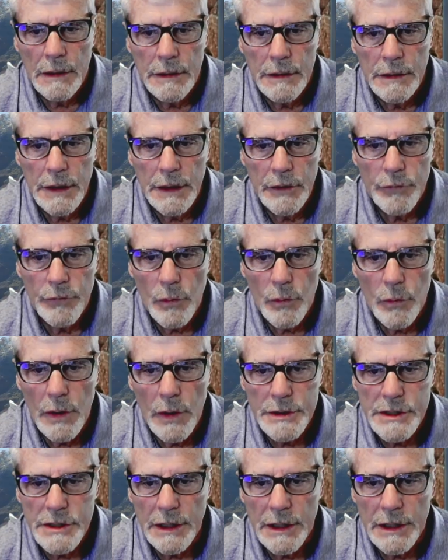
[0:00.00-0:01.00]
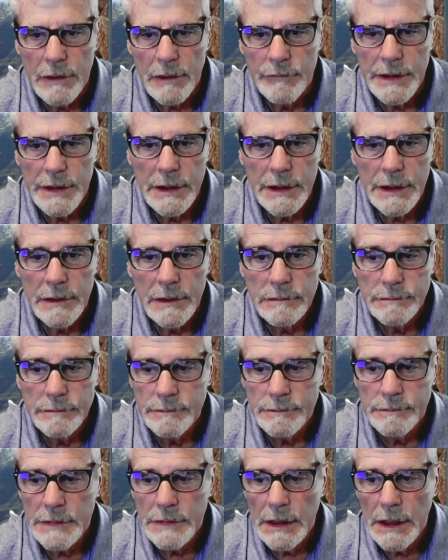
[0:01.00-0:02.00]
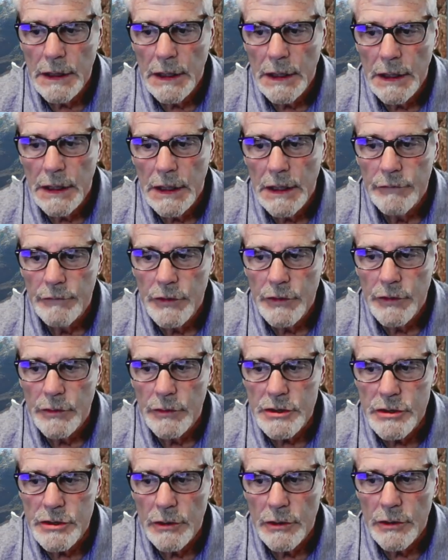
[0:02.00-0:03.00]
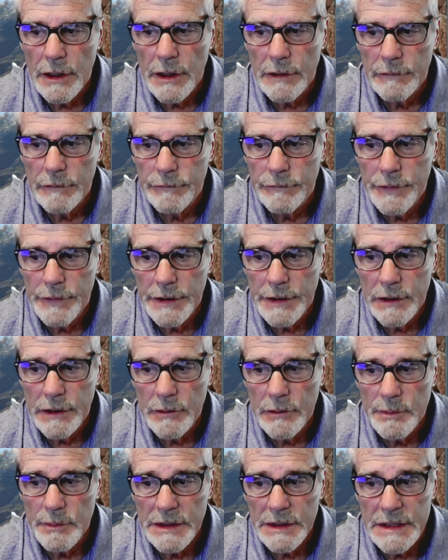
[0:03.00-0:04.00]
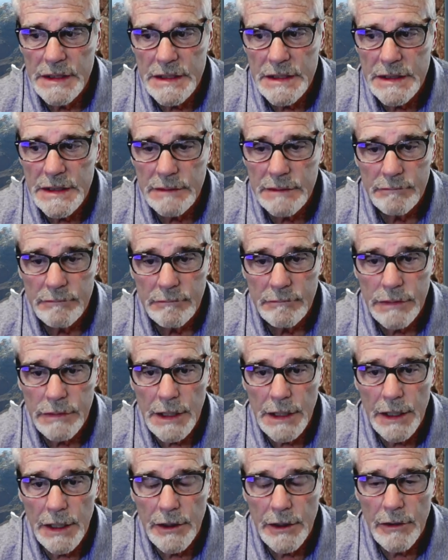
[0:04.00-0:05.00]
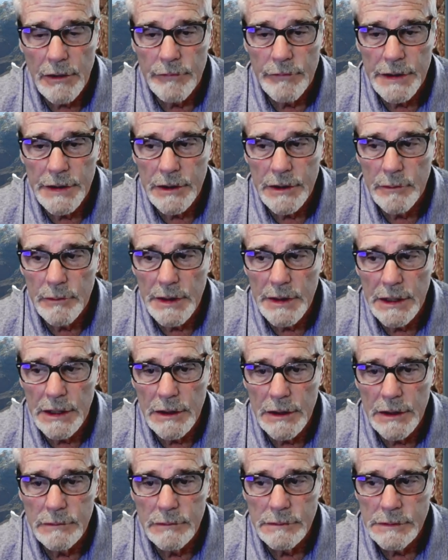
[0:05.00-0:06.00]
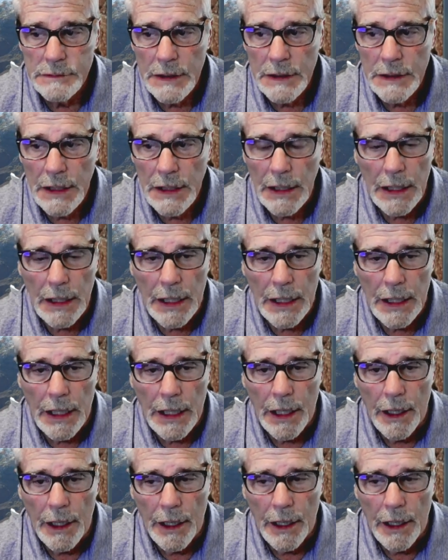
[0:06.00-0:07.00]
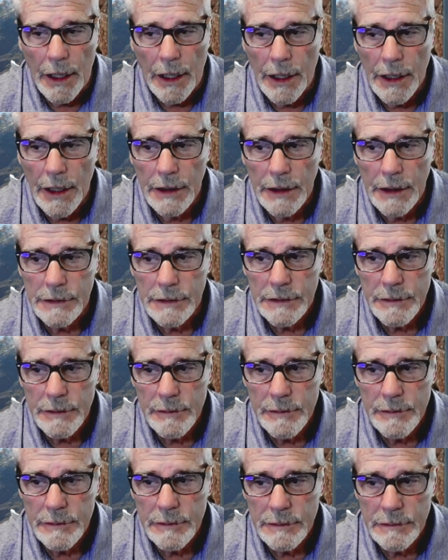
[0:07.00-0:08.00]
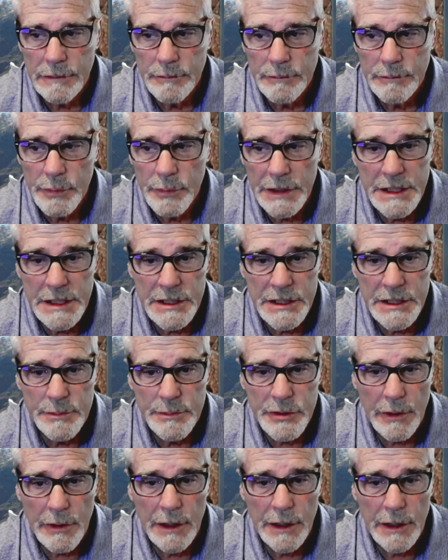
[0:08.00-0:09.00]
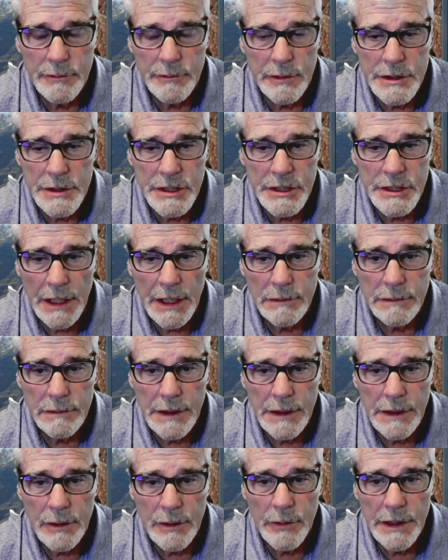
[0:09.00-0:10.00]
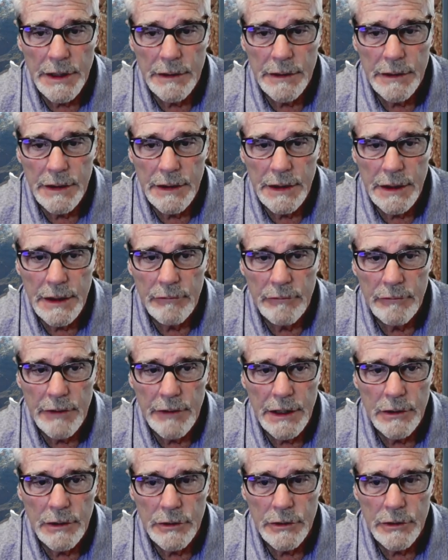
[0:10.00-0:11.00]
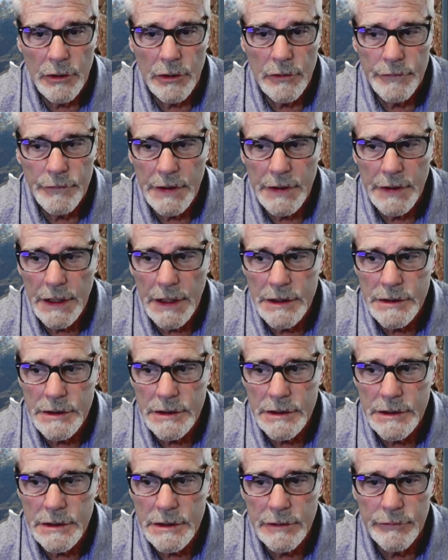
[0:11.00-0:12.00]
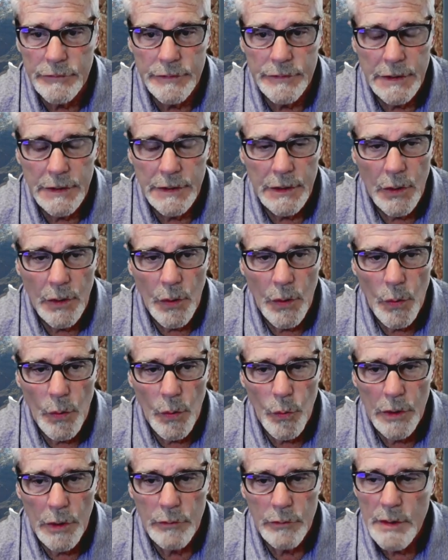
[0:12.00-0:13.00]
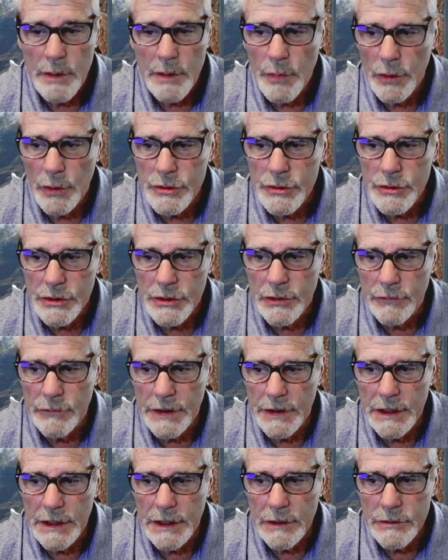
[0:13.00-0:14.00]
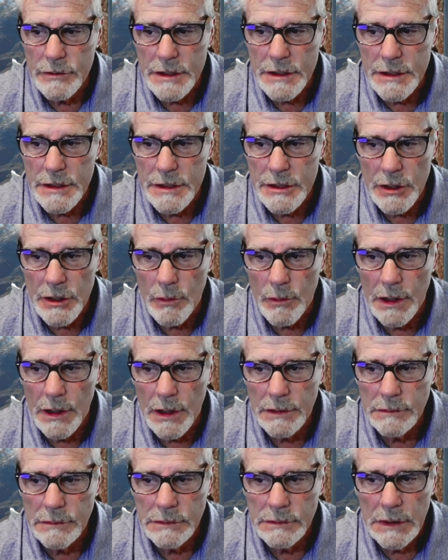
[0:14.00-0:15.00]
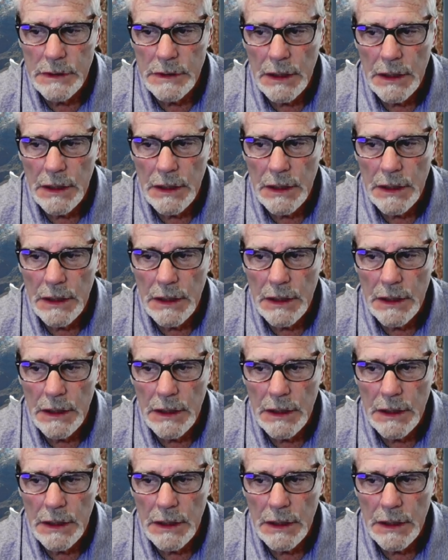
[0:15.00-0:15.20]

Thank you for watching our video. If you enjoy our video, please like our video below. And please subscribe to our channel. That way you can get regular notifications of when we post new videos and so on.